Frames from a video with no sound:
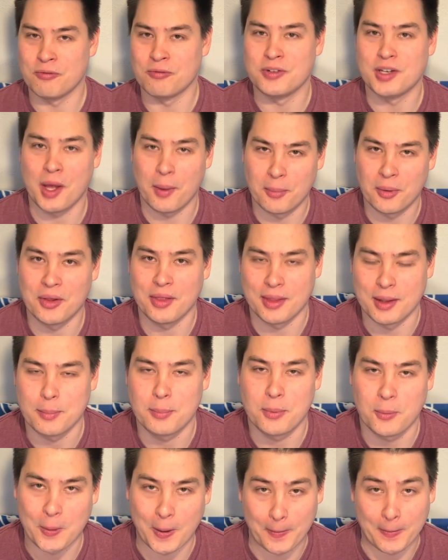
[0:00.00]
double lip
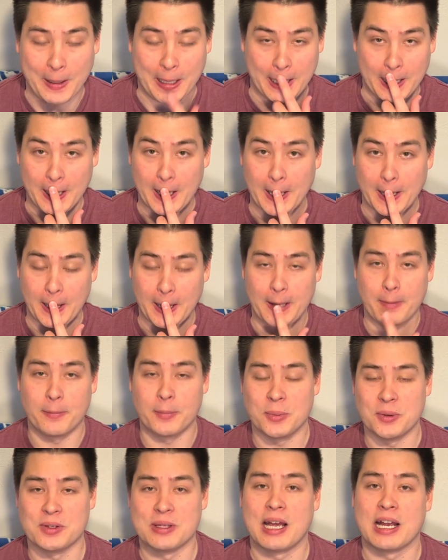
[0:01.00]
where my lip
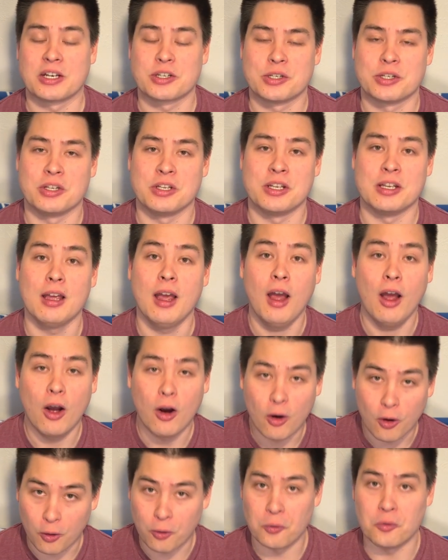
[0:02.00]
was actually
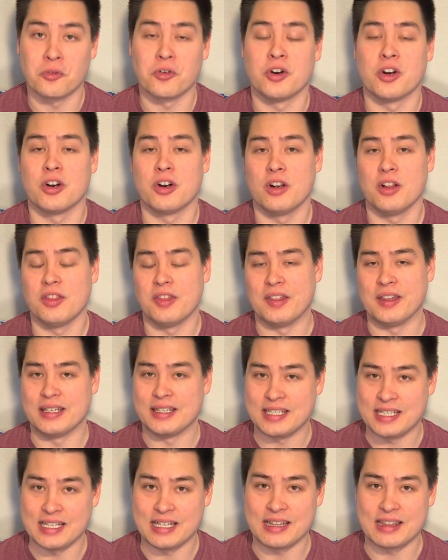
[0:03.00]
over the
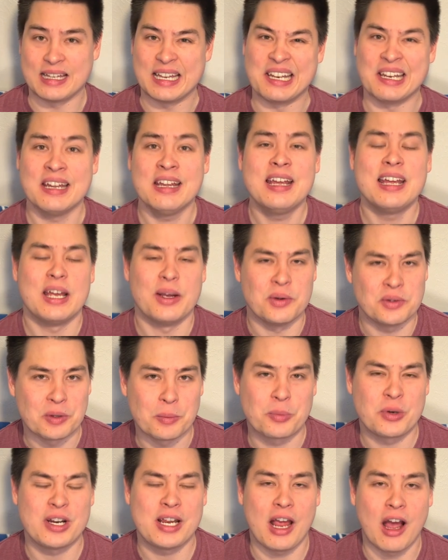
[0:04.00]
teeth, and it was a
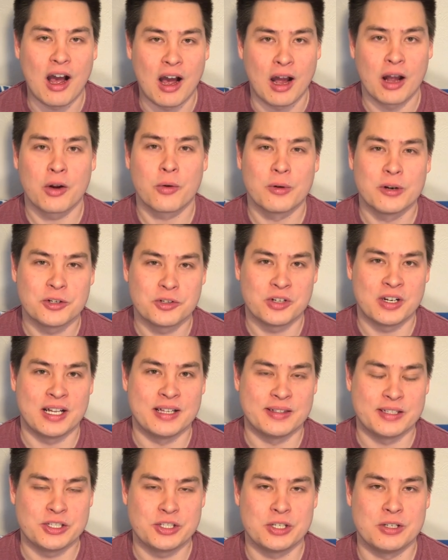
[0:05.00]
pretty awkward
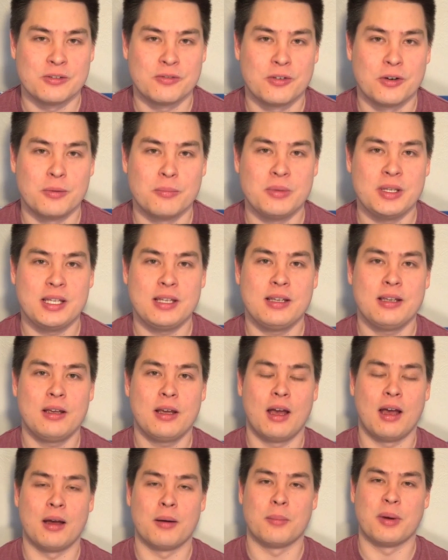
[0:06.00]
transition for me
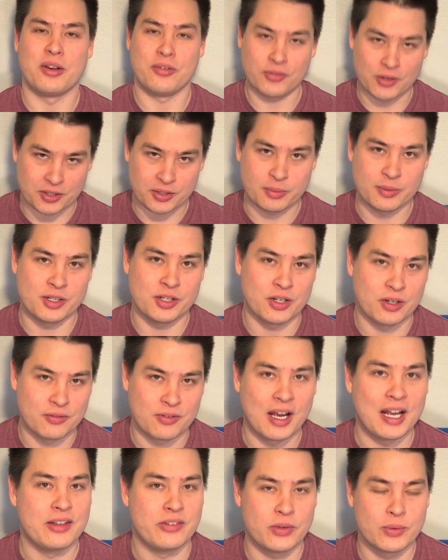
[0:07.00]
my freshman year of
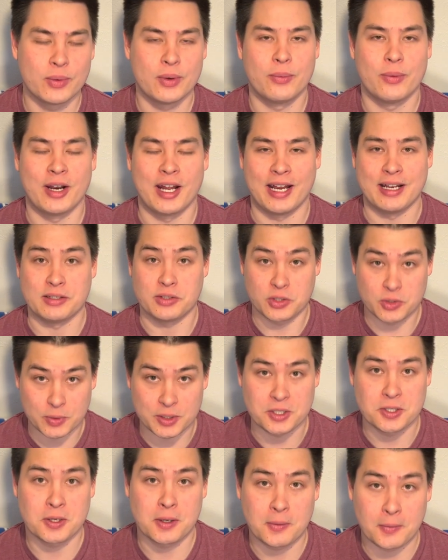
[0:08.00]
high school when I
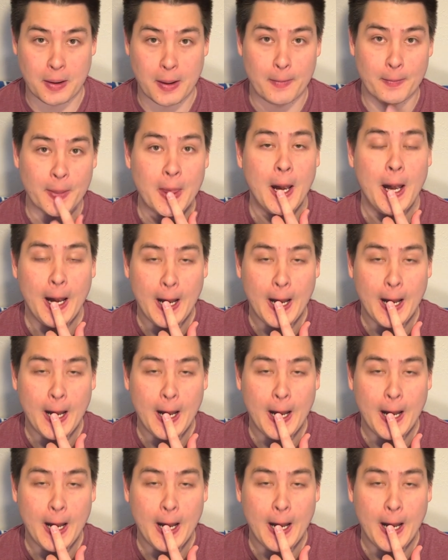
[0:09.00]
switched from